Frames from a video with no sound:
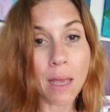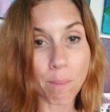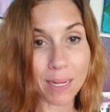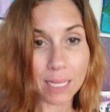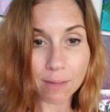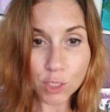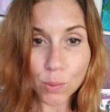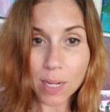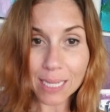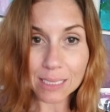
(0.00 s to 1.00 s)
but it gives you
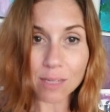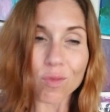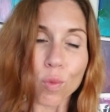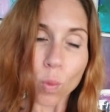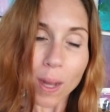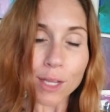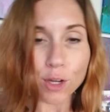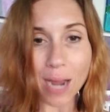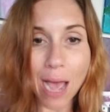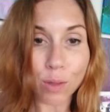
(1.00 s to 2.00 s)
an idea of what
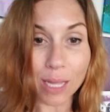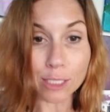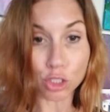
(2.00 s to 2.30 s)
your outline